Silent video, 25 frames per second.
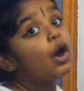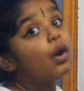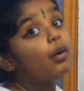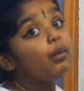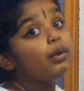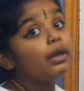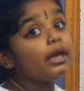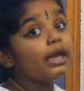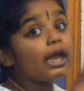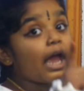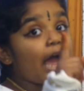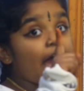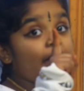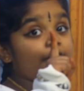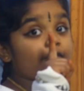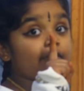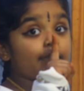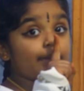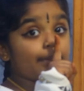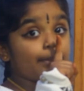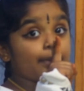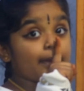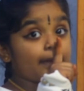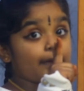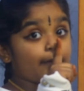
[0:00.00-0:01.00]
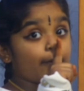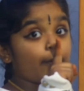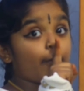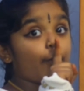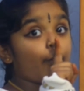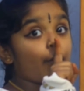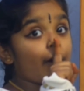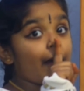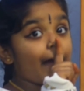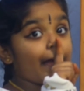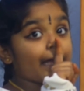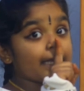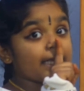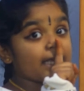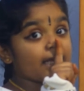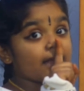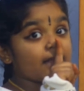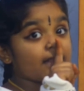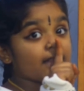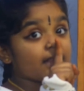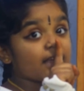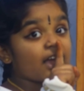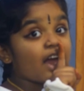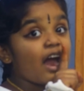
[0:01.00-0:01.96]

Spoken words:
we have to be quiet.